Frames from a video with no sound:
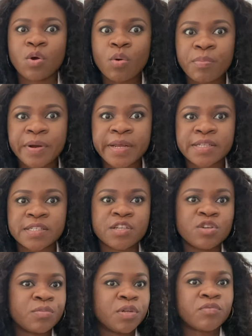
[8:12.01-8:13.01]
open it
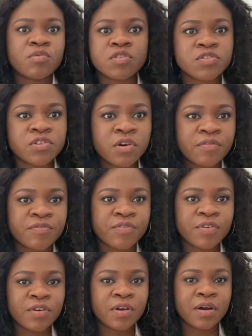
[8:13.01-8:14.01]
nobody runs off
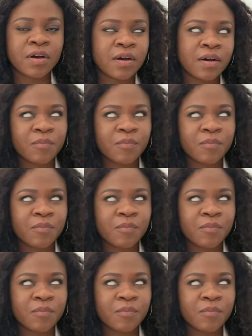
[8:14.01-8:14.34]
uh,